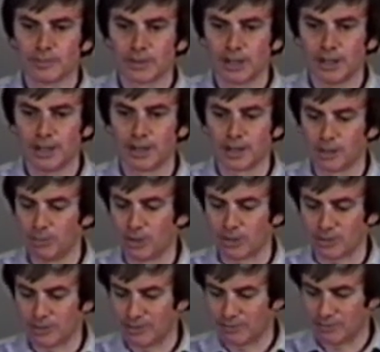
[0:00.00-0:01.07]
And a little
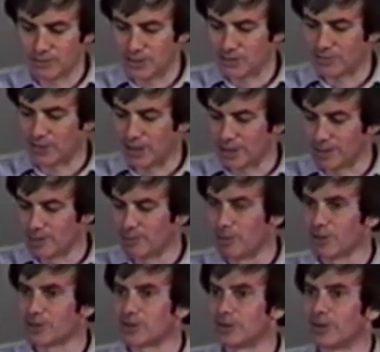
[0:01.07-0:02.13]
book just found in the
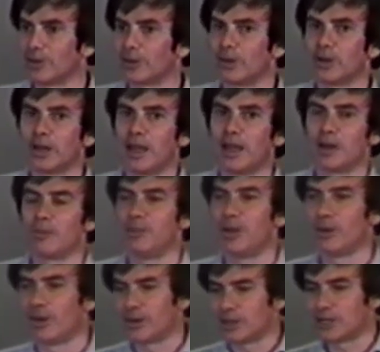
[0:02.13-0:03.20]
bookstore called How to Be
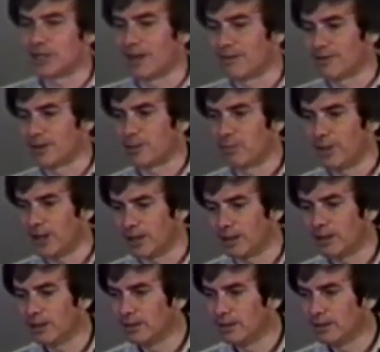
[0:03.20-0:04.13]
Your Own Selfish Pig.